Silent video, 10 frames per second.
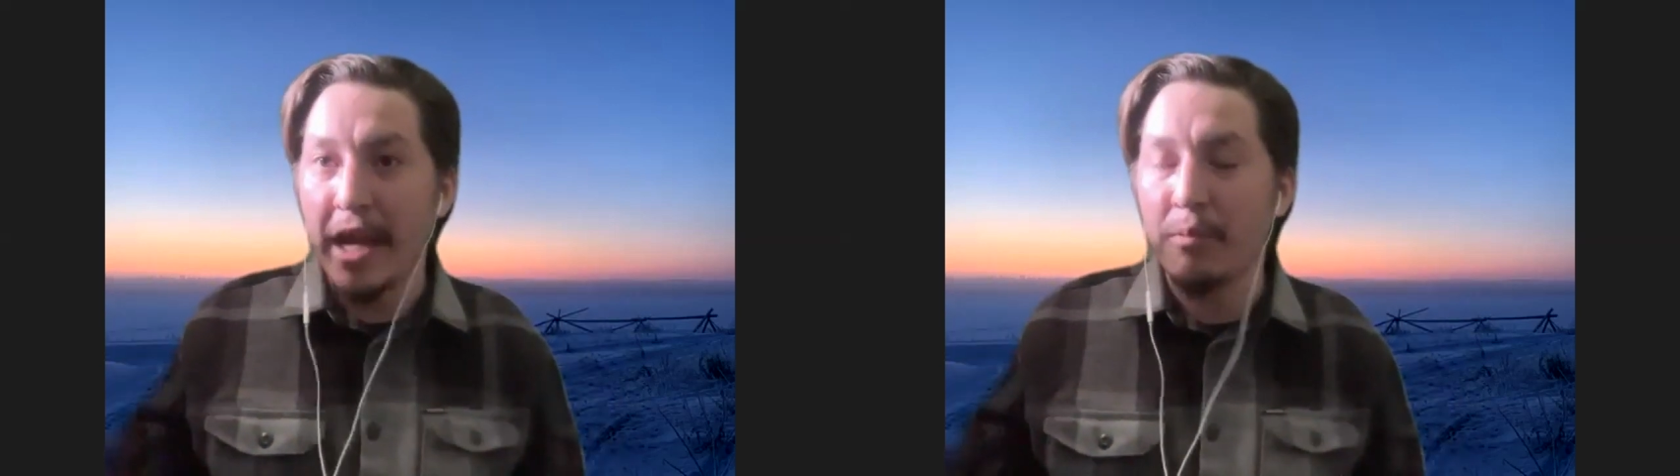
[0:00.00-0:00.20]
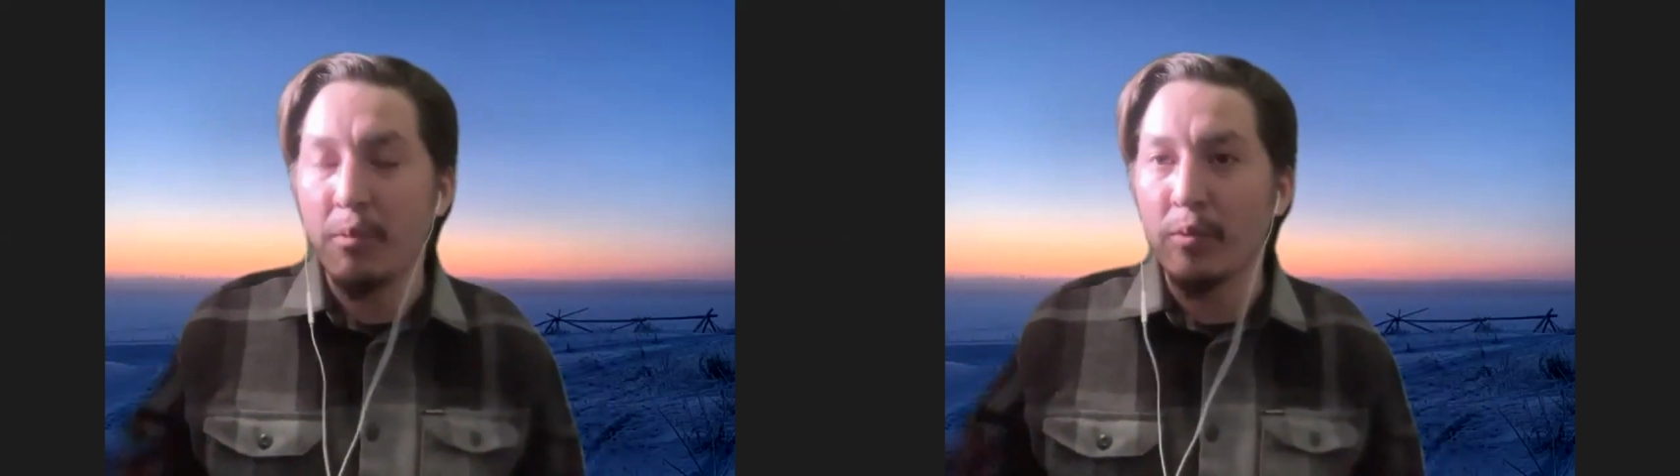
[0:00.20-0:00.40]

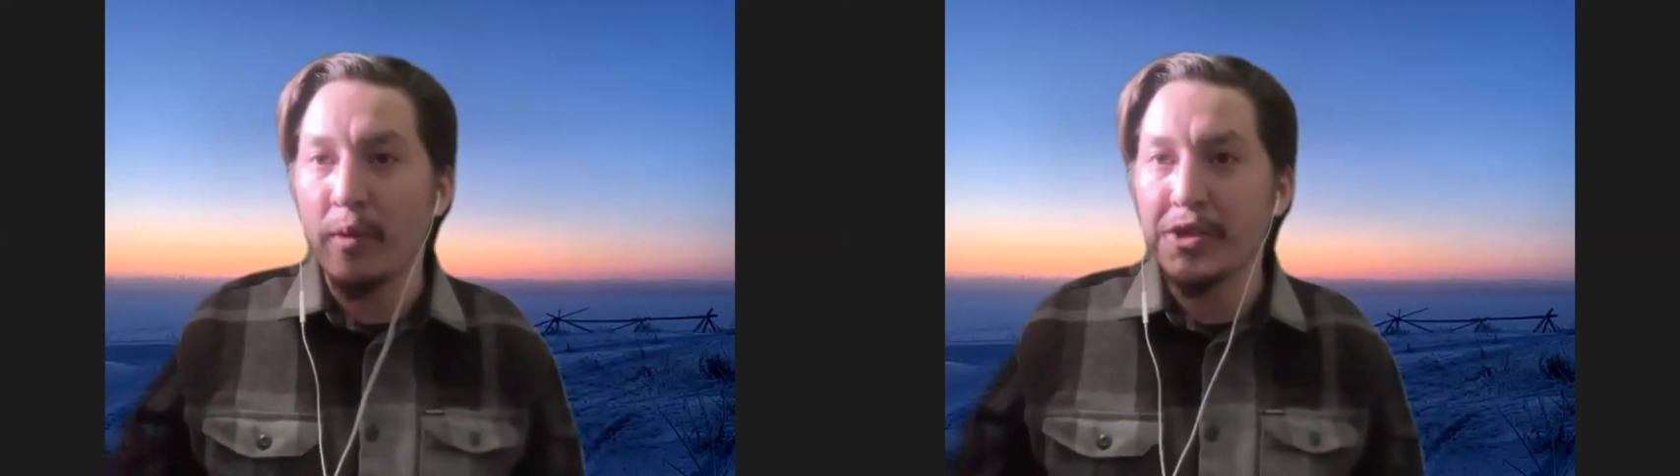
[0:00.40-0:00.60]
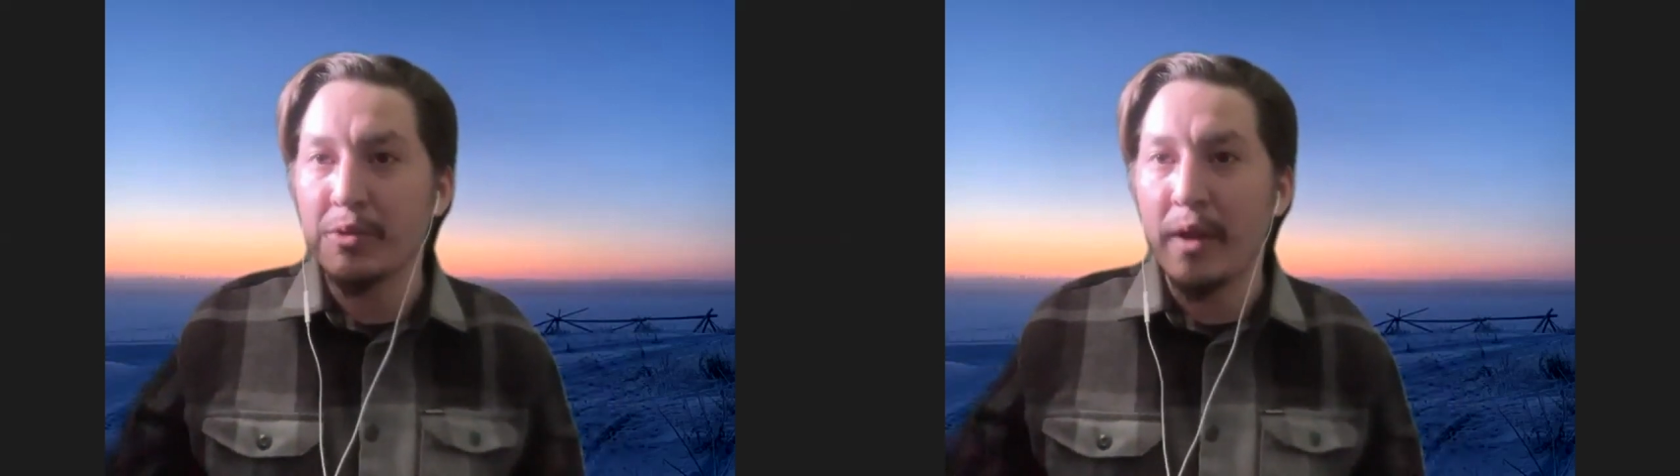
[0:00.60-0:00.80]
anymore
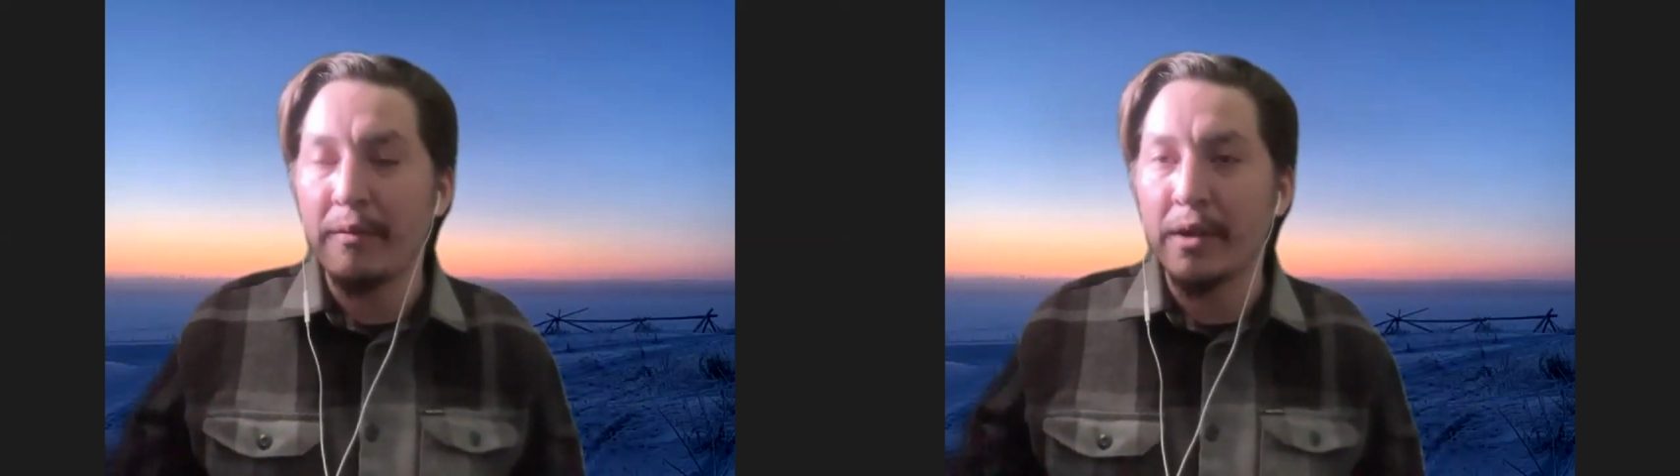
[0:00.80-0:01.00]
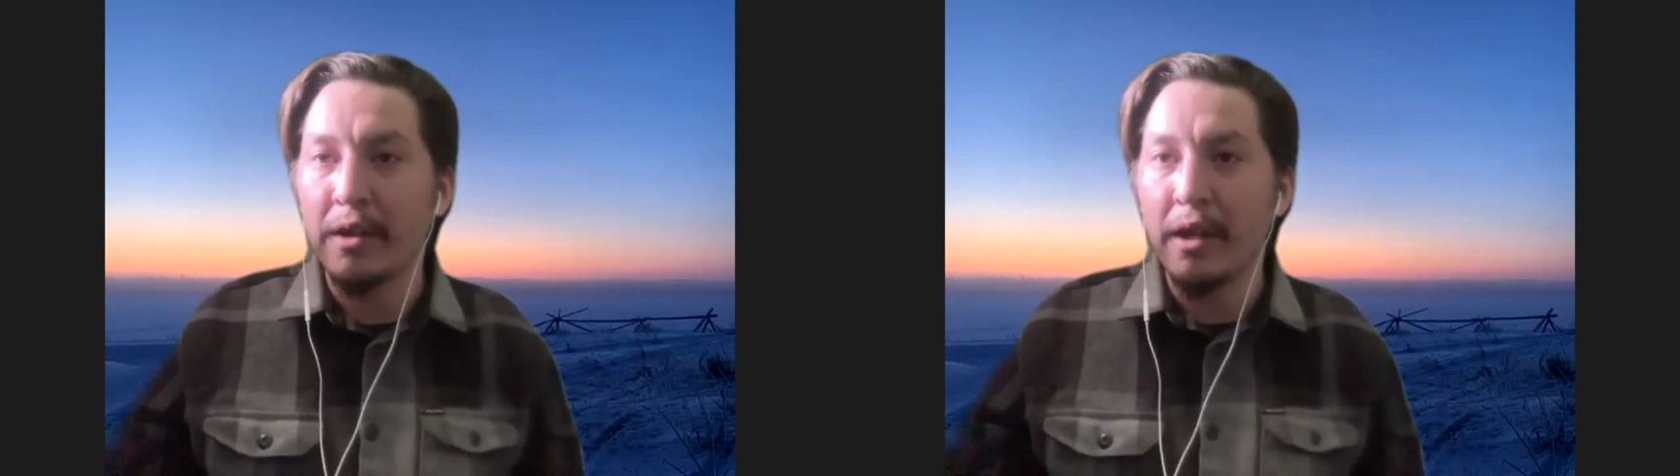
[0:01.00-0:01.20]

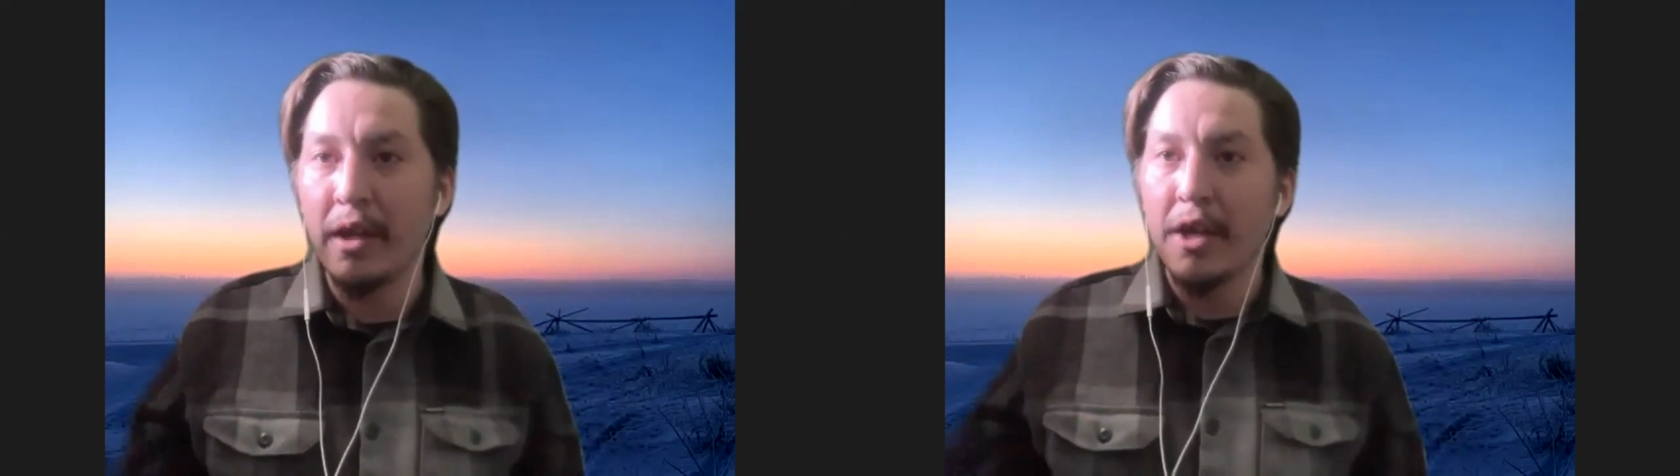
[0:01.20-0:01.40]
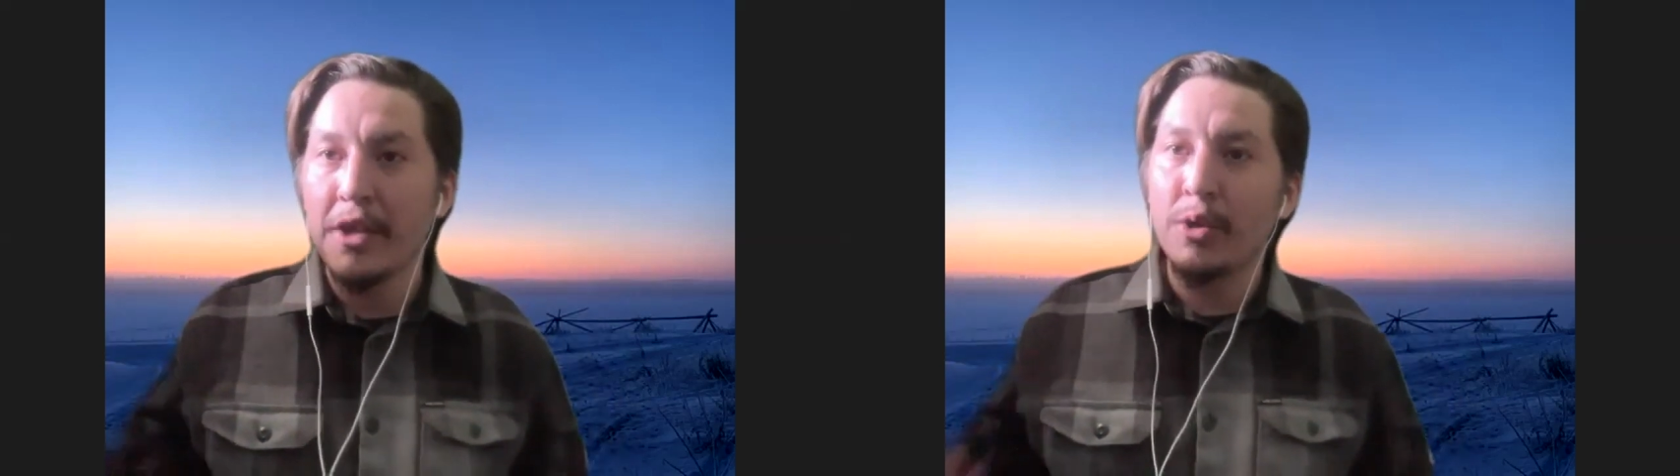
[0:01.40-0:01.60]
whatsoever?
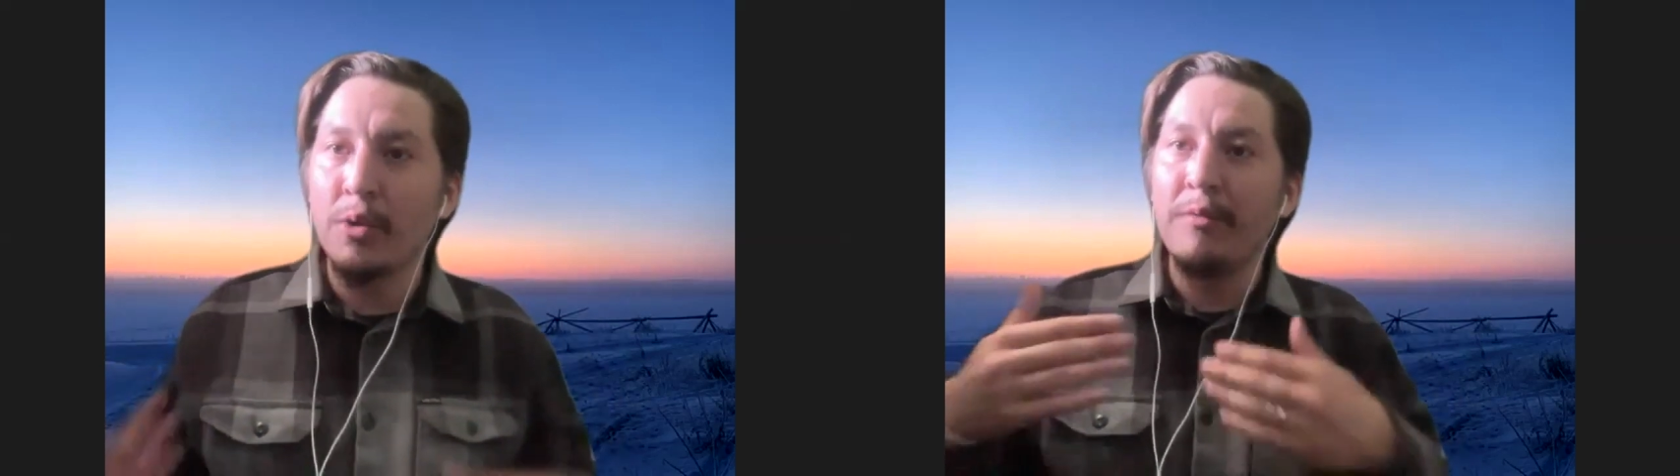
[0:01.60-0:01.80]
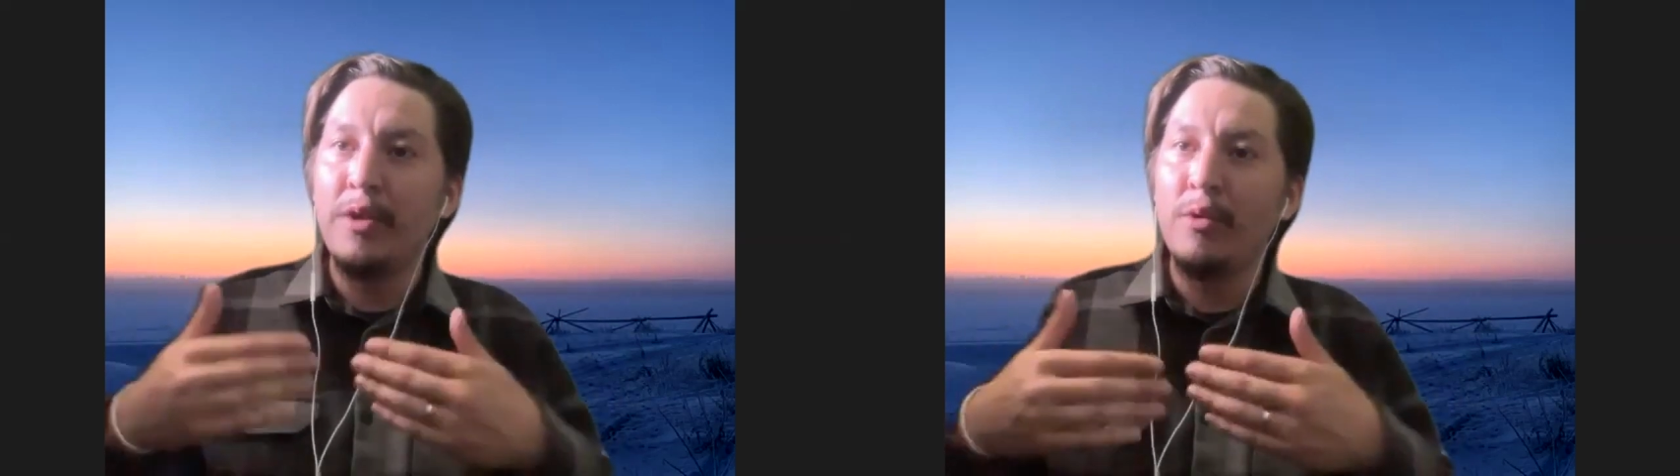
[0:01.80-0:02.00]

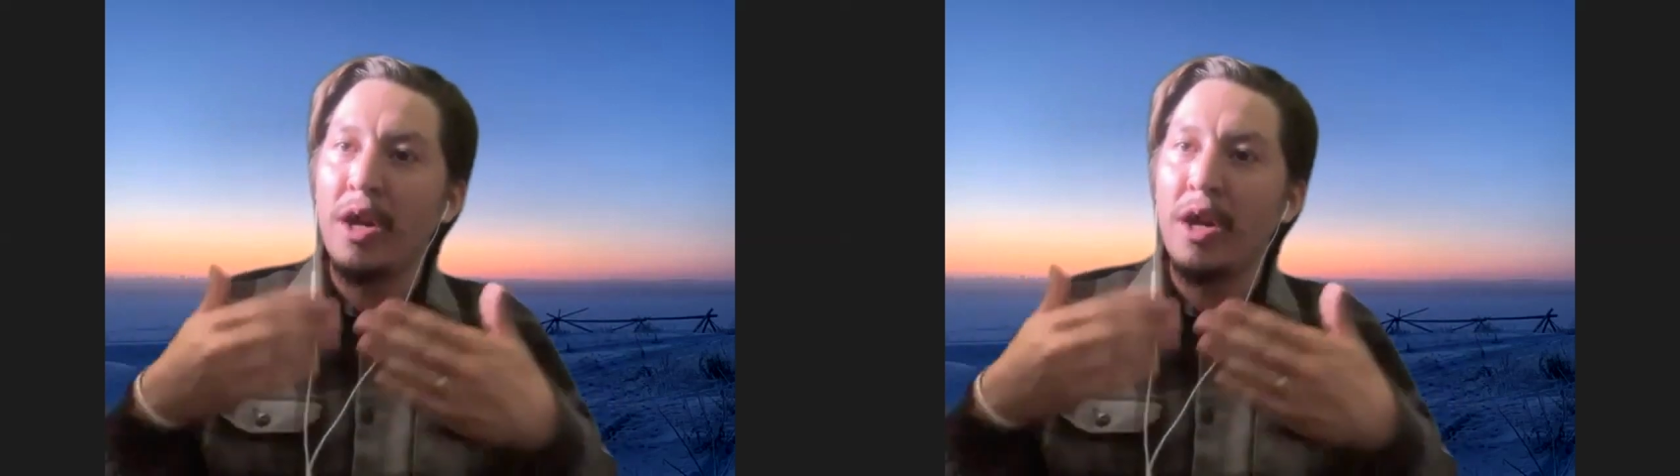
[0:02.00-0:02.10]
So if